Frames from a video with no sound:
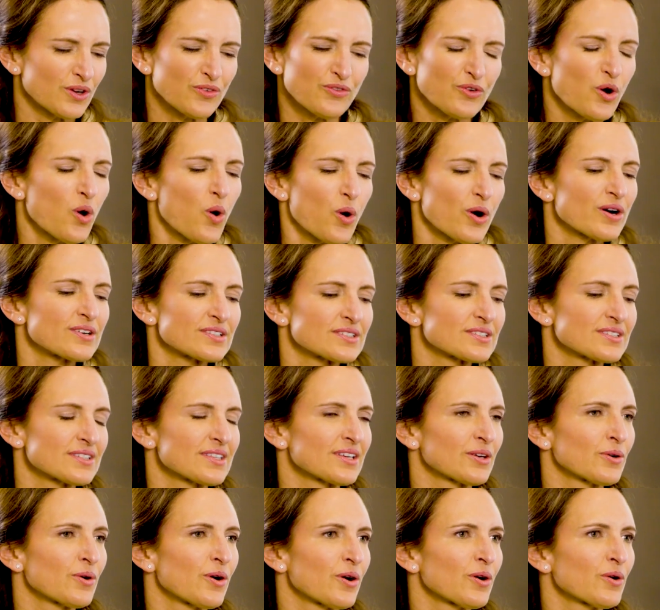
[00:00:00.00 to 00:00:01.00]
of course,
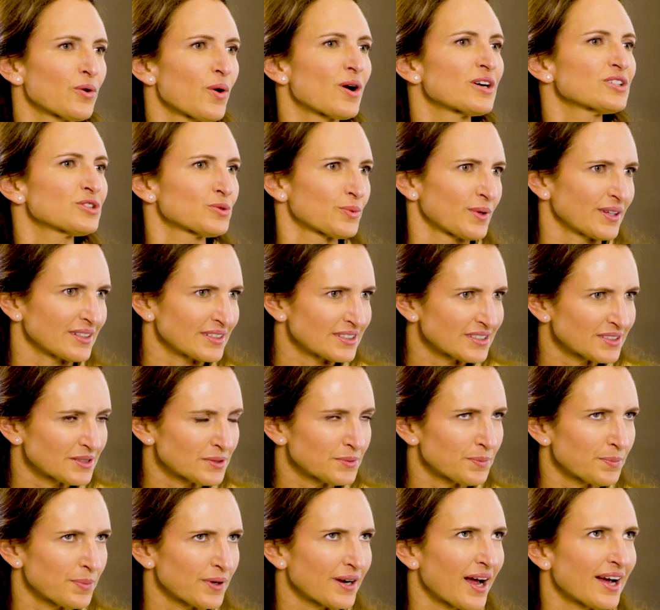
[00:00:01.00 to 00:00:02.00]
there are crosswinds.
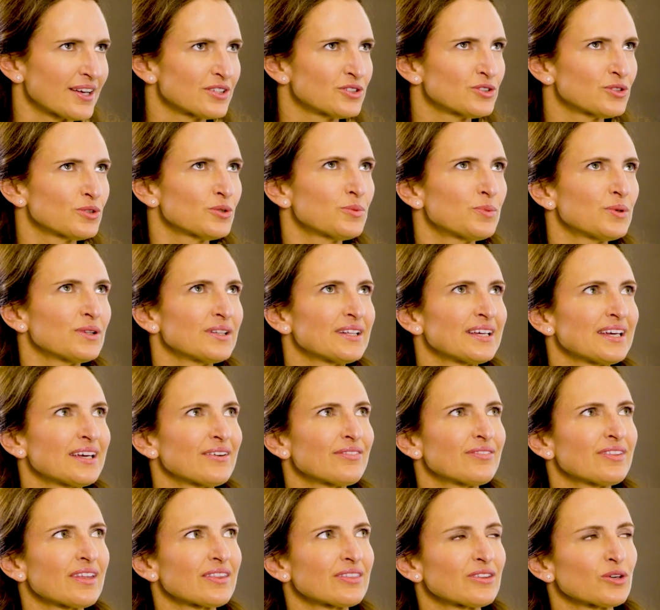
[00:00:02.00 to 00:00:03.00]
But I do
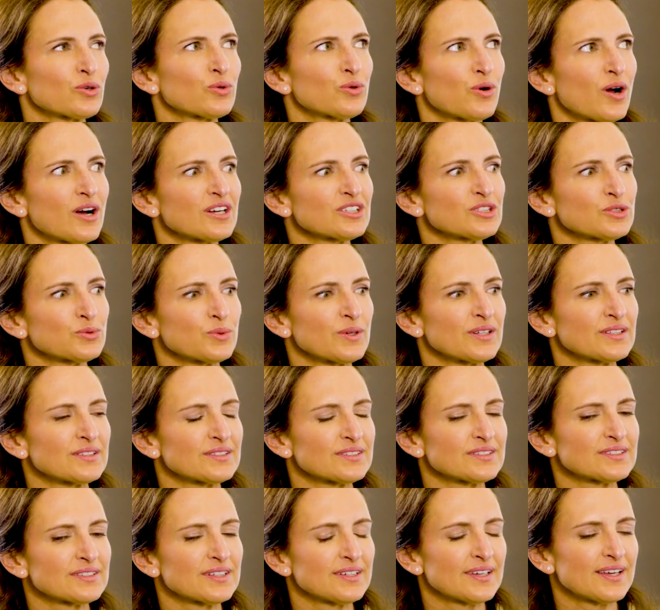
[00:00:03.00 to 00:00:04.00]
believe that the crosswinds,
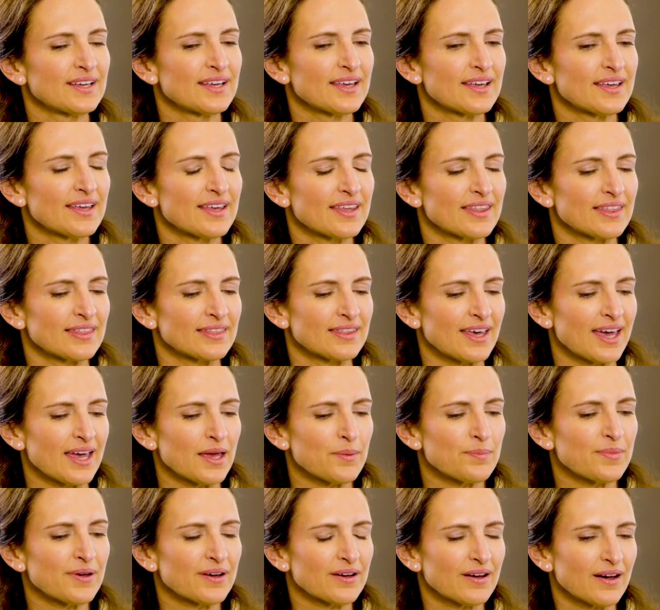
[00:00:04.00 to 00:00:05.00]
they
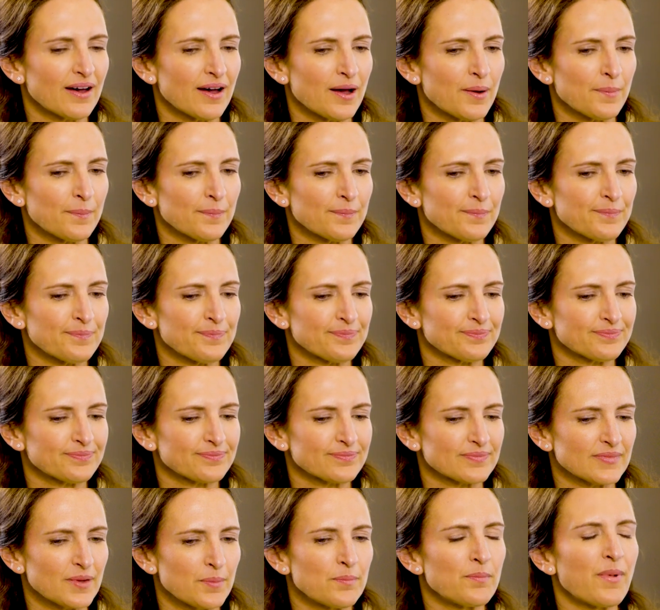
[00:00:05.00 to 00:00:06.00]
become
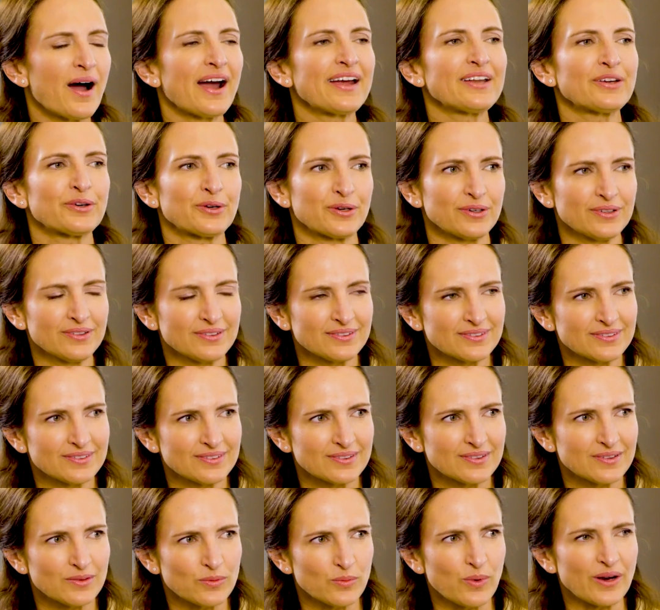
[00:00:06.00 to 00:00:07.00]
minor
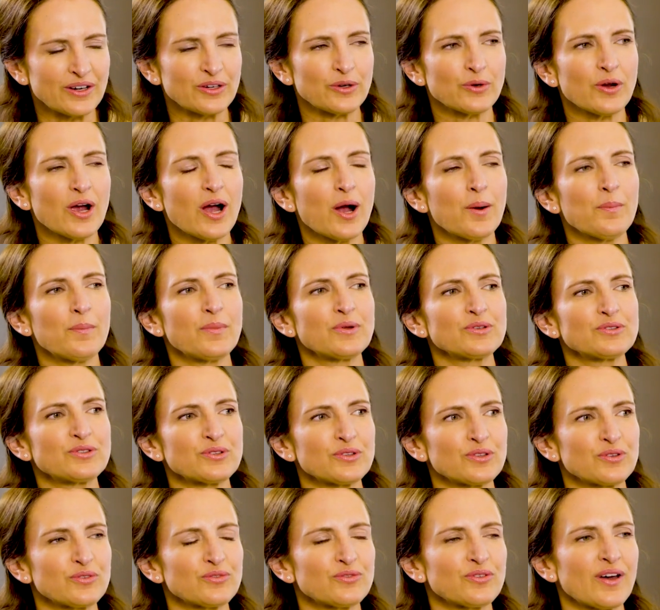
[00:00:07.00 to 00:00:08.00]
when you're humble to
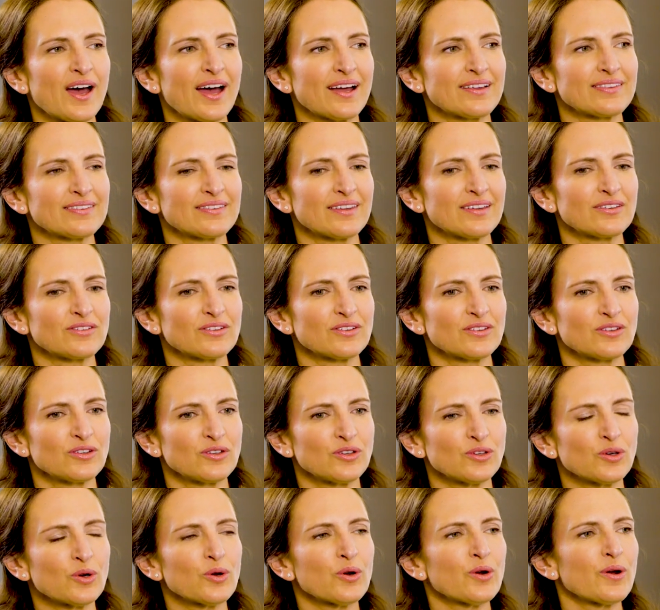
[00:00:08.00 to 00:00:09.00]
the fact that
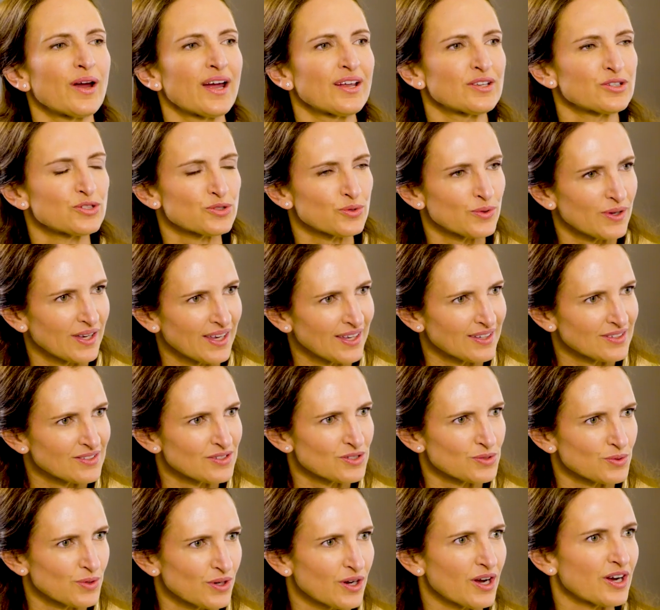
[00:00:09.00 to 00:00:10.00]
you're entering
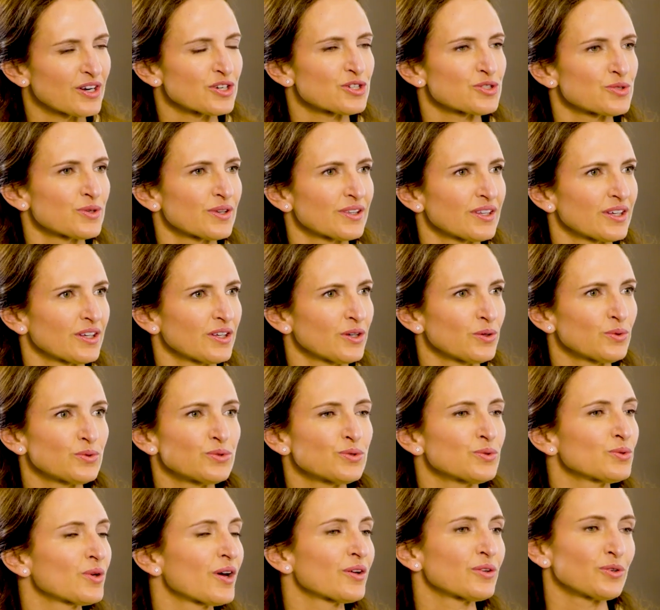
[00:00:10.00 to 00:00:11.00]
into a country that you
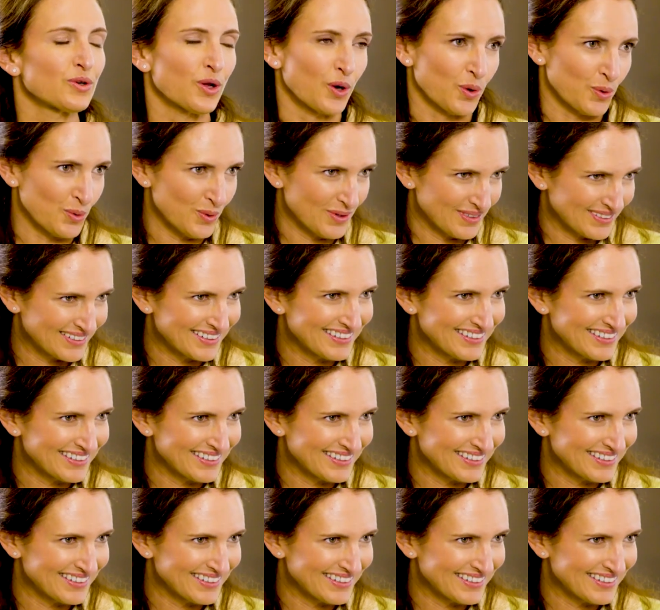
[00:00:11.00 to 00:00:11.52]
do not know.